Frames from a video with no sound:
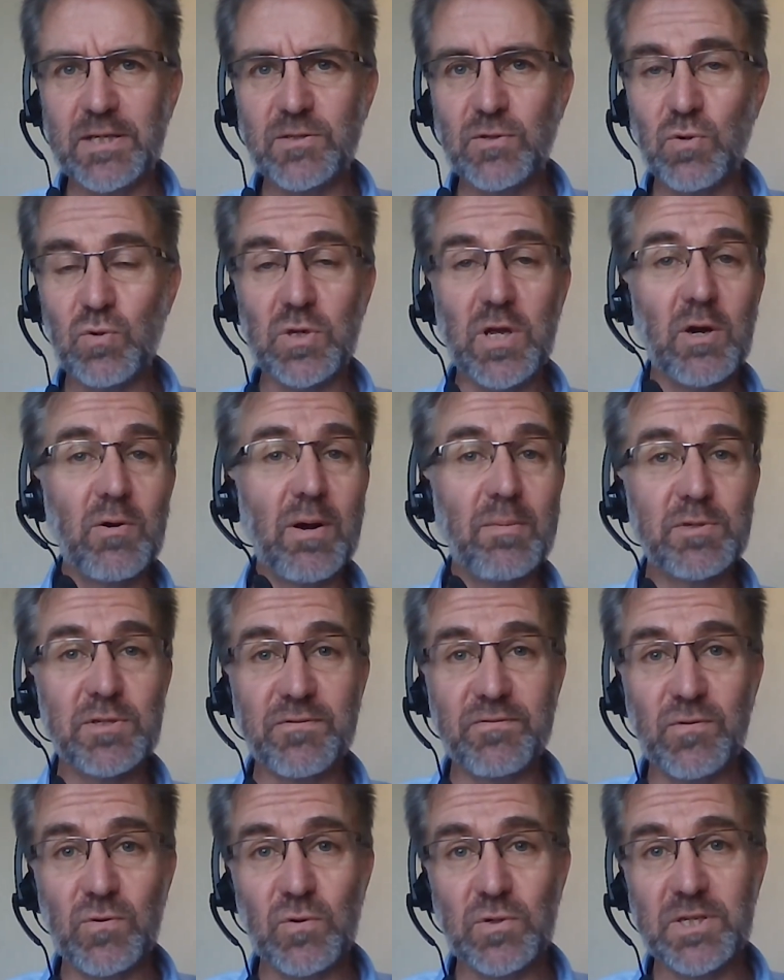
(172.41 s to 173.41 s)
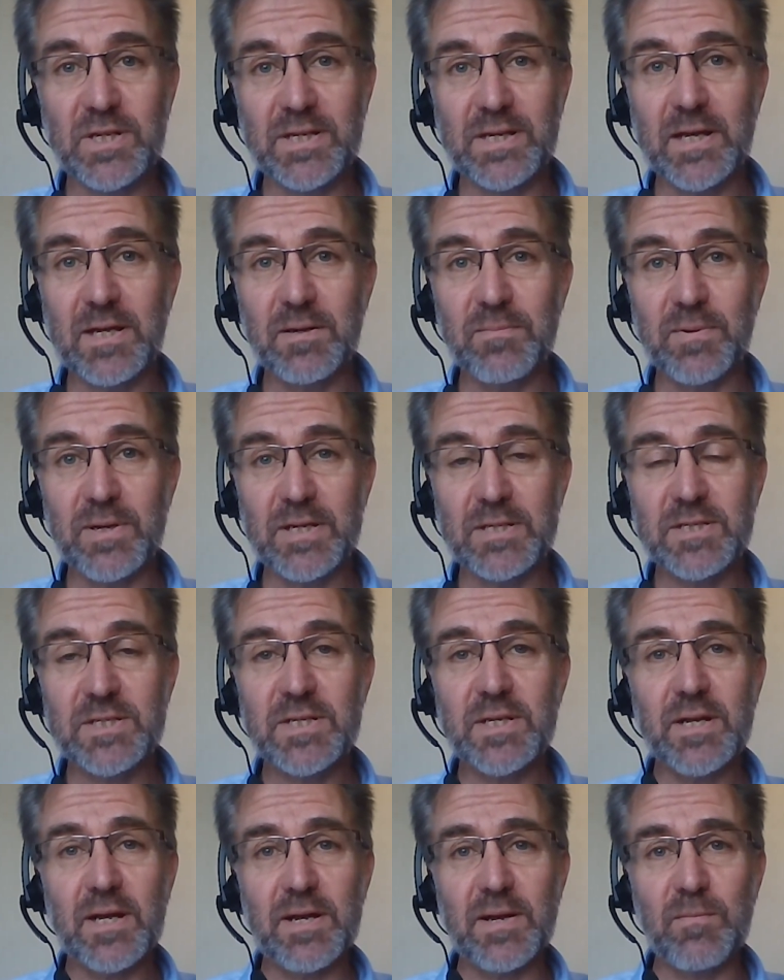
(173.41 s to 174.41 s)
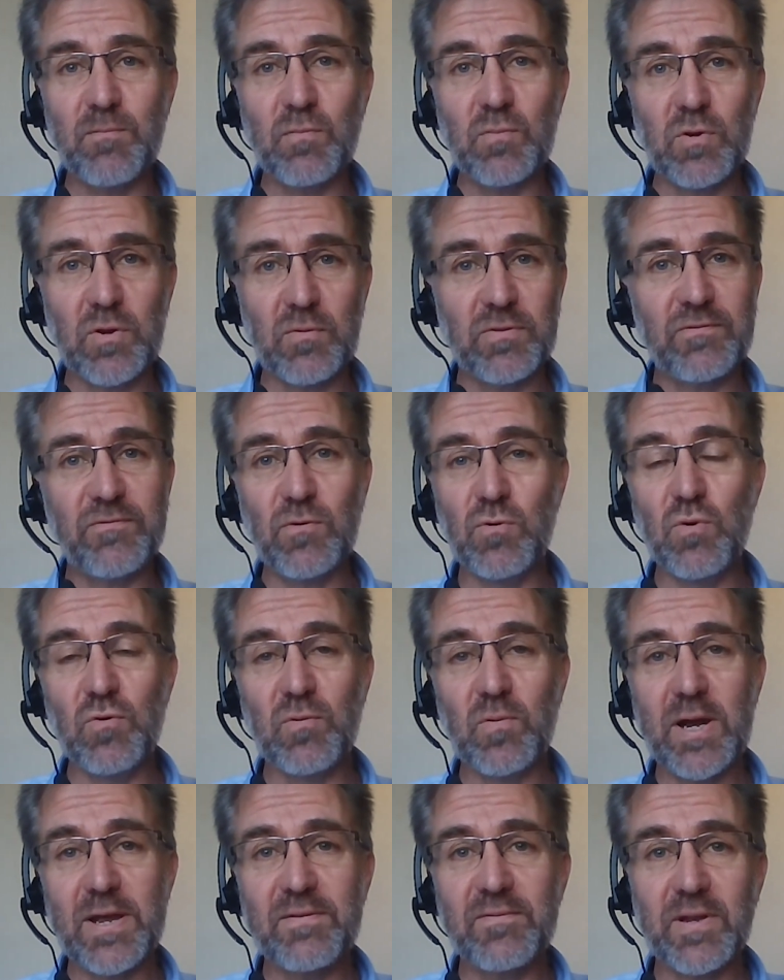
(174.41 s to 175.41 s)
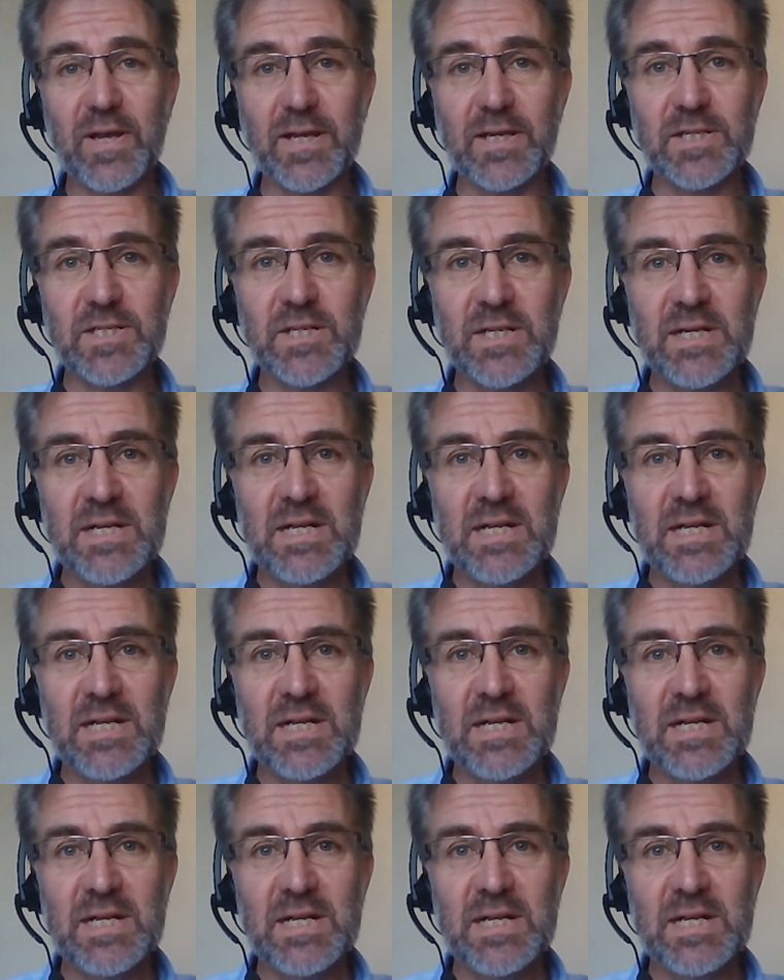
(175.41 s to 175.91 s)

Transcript: or go up to 40 gigabits with 4 wavelengths.